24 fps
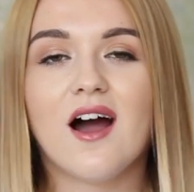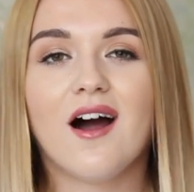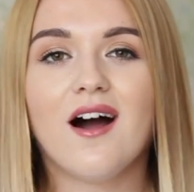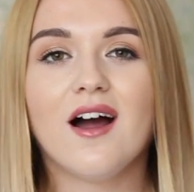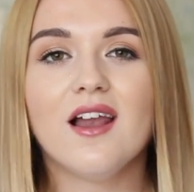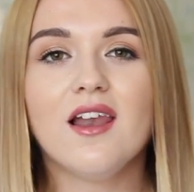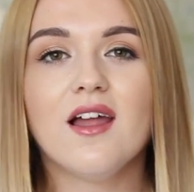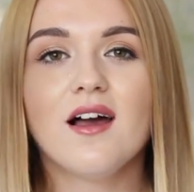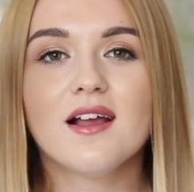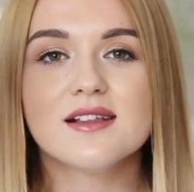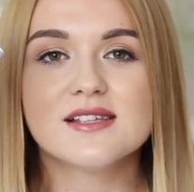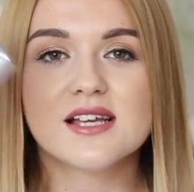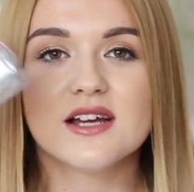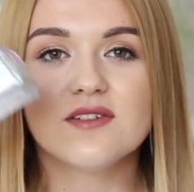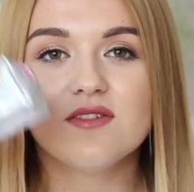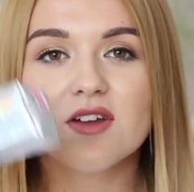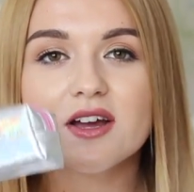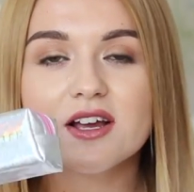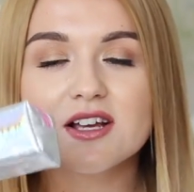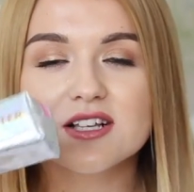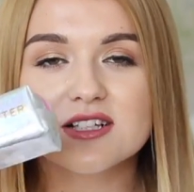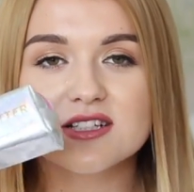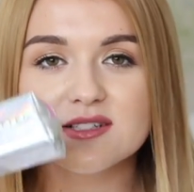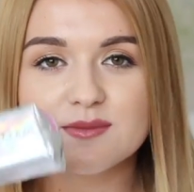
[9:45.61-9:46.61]
I like to have
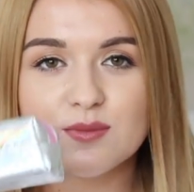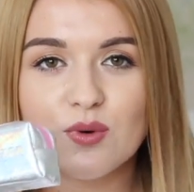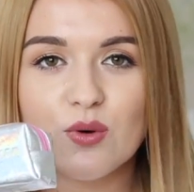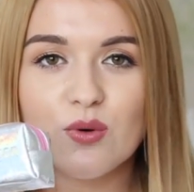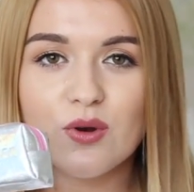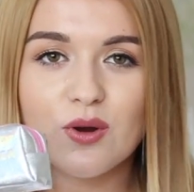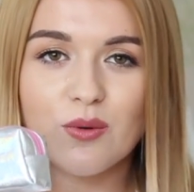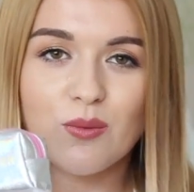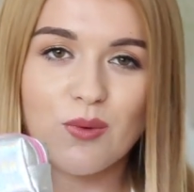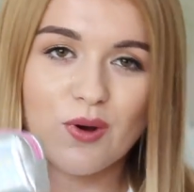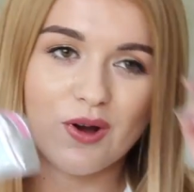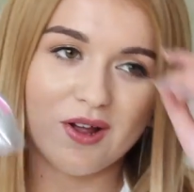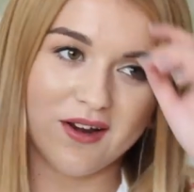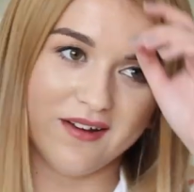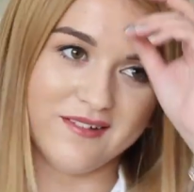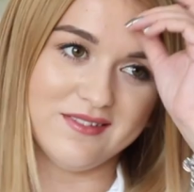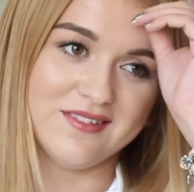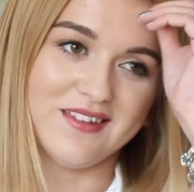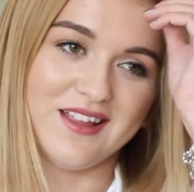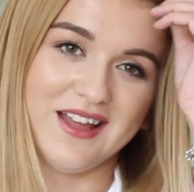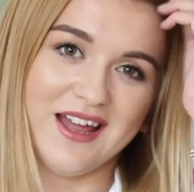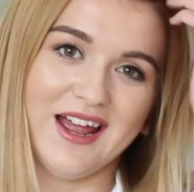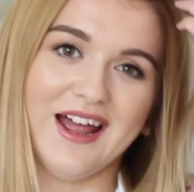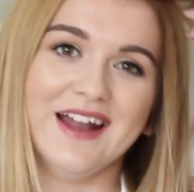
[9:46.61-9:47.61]
like a smaller
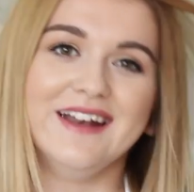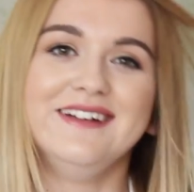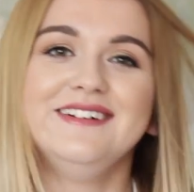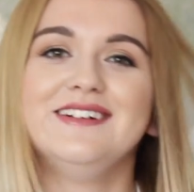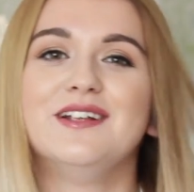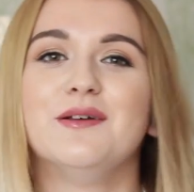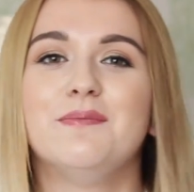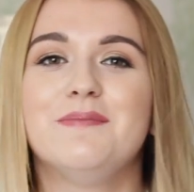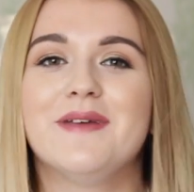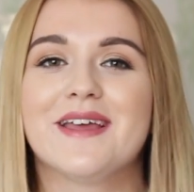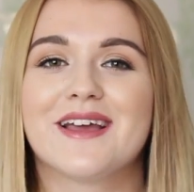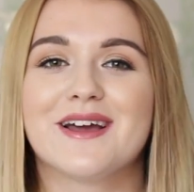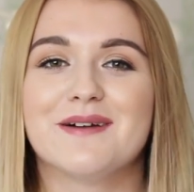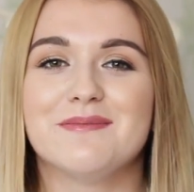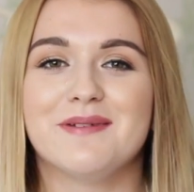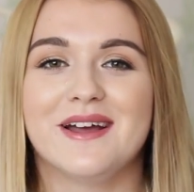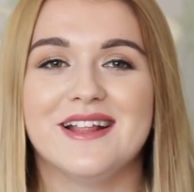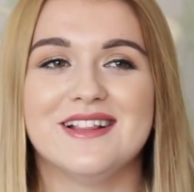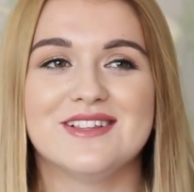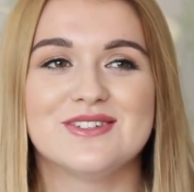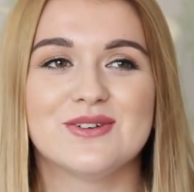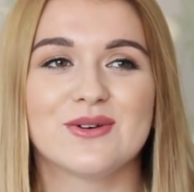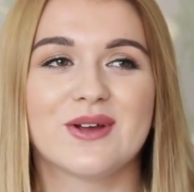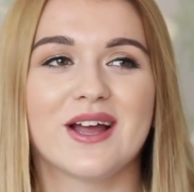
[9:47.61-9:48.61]
one and a bigger
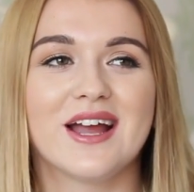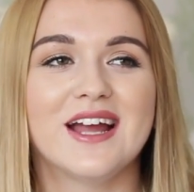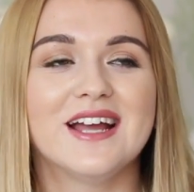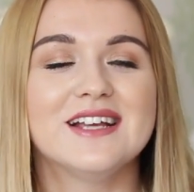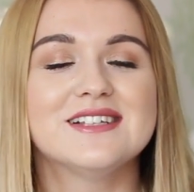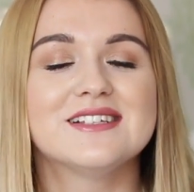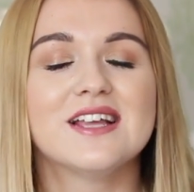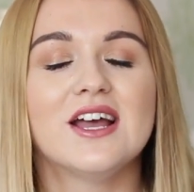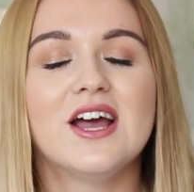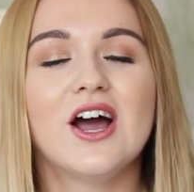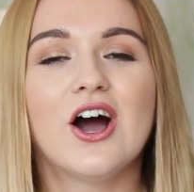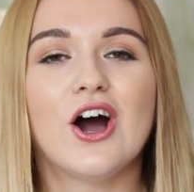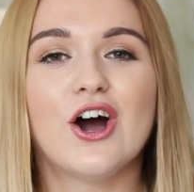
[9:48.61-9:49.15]
pencil case.